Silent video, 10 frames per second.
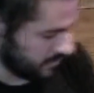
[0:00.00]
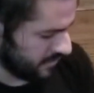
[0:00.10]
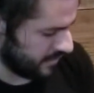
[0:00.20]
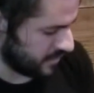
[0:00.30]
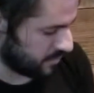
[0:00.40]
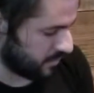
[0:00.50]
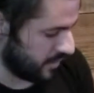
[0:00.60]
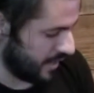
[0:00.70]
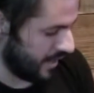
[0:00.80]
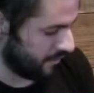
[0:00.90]
and spread
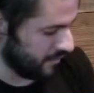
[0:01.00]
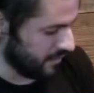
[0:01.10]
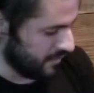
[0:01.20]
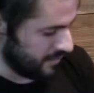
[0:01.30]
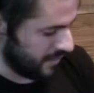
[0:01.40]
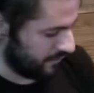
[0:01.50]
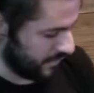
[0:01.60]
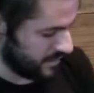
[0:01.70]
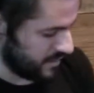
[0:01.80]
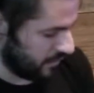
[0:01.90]
out. Now if I
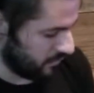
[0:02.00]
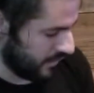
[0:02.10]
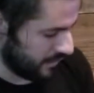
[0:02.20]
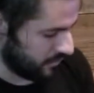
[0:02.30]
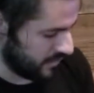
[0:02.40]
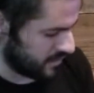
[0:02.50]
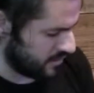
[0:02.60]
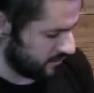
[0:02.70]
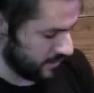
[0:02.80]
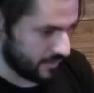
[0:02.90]
don't like what it's
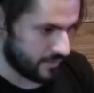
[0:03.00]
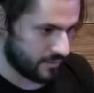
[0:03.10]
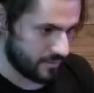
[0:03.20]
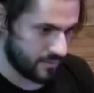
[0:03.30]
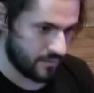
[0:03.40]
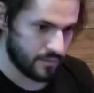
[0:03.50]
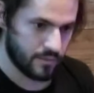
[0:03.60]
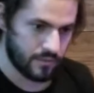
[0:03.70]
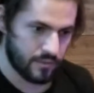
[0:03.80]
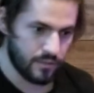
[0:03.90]
doing,
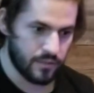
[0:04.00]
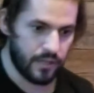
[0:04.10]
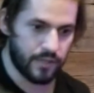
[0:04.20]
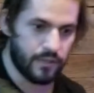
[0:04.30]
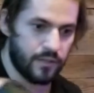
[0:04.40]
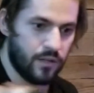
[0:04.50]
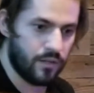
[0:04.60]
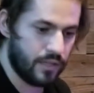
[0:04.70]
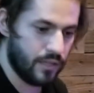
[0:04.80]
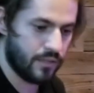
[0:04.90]
I can go
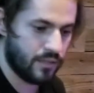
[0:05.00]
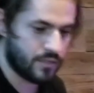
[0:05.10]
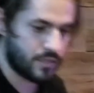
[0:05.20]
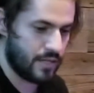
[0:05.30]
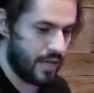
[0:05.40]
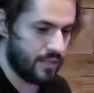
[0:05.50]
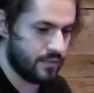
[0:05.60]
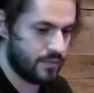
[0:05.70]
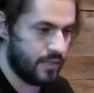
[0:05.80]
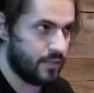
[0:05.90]
in and just
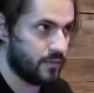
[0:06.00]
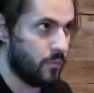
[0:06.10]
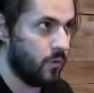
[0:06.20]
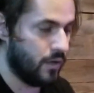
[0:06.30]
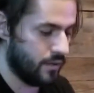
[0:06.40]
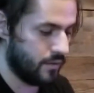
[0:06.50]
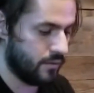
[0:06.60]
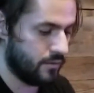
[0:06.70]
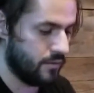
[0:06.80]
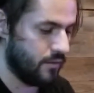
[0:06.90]
take some water
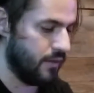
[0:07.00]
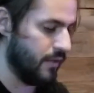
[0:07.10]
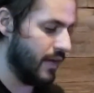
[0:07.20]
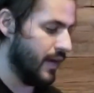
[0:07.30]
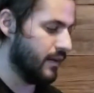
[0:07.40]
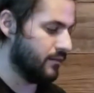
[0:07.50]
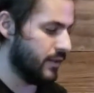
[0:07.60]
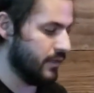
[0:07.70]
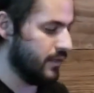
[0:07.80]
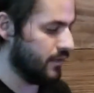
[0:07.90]
and add it right
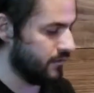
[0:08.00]
here.